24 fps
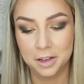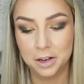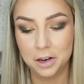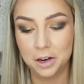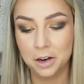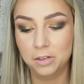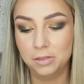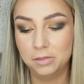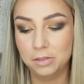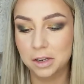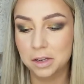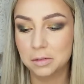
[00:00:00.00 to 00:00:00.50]

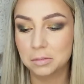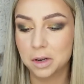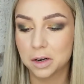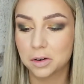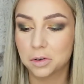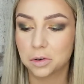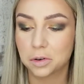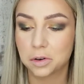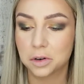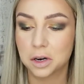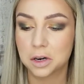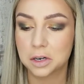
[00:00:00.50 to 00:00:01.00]
Lovely in my
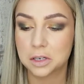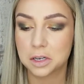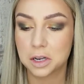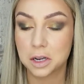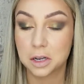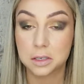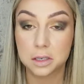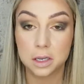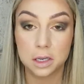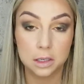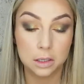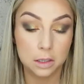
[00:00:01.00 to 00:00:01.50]
Northern Irish
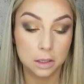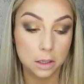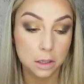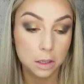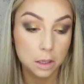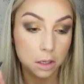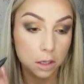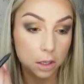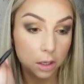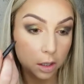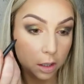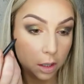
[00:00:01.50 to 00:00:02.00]
accent.
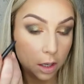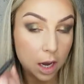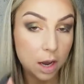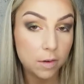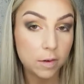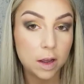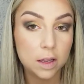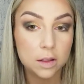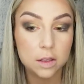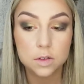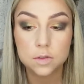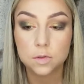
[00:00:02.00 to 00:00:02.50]
I've
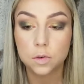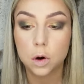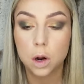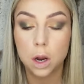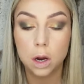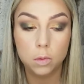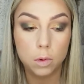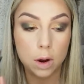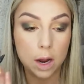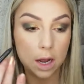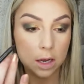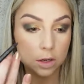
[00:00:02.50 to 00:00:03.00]
had this for quite
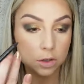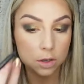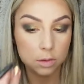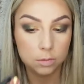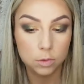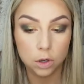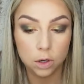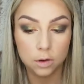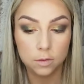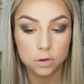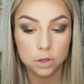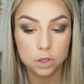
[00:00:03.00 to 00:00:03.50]
a while, so I'm
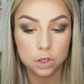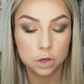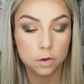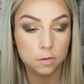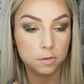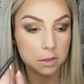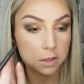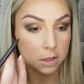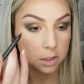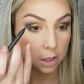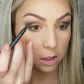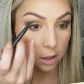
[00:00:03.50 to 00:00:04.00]
not even sure if
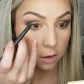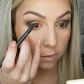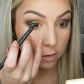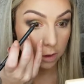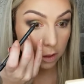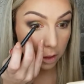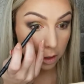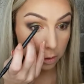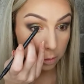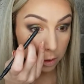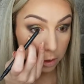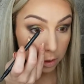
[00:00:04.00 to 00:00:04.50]
it's still
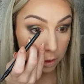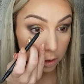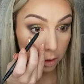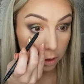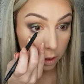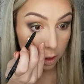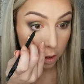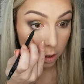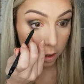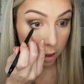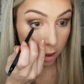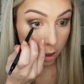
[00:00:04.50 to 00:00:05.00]
available.
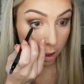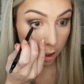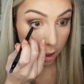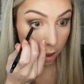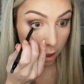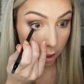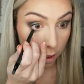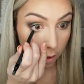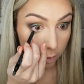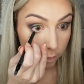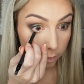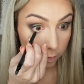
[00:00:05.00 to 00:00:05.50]

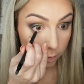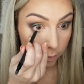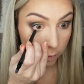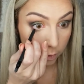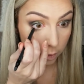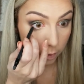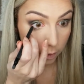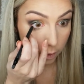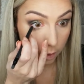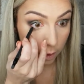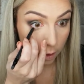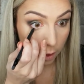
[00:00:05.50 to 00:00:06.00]

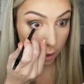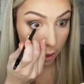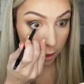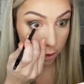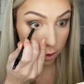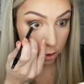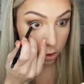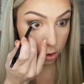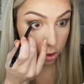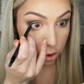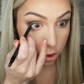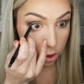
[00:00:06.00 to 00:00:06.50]
I
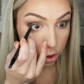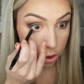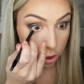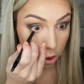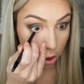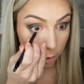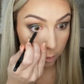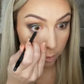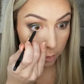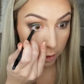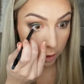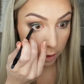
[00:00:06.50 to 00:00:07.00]
do just
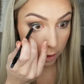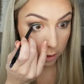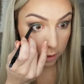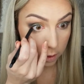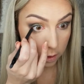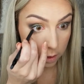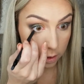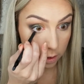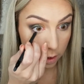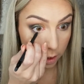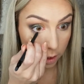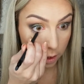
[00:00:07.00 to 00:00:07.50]
sharpen
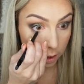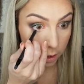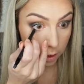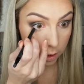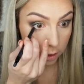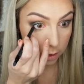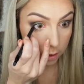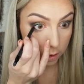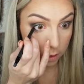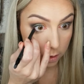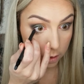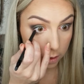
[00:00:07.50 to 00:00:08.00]
it,
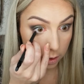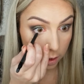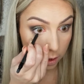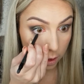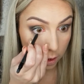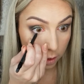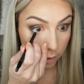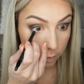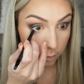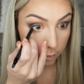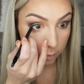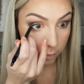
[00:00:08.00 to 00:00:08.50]
and
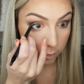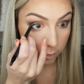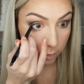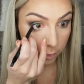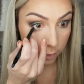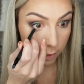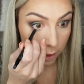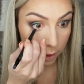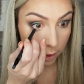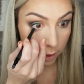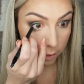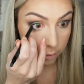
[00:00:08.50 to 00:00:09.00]

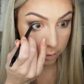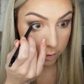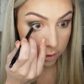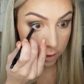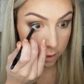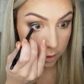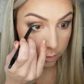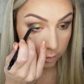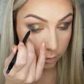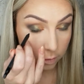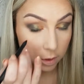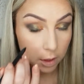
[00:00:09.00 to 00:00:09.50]
that keeps,
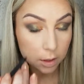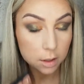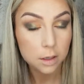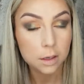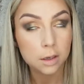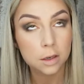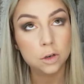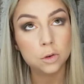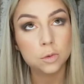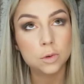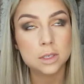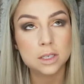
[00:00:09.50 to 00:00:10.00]

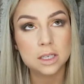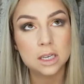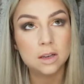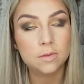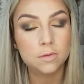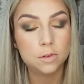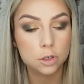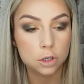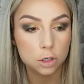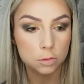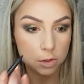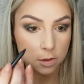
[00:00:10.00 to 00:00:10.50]
you know, it safe
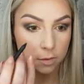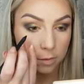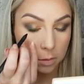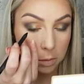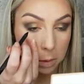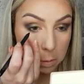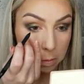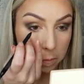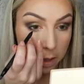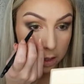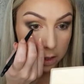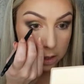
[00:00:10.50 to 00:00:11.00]
in terms
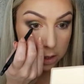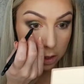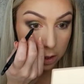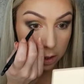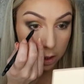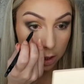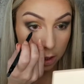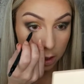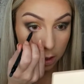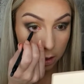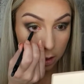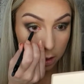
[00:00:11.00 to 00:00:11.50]
of
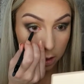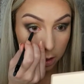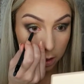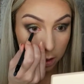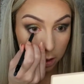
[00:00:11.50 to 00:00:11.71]
bacteria.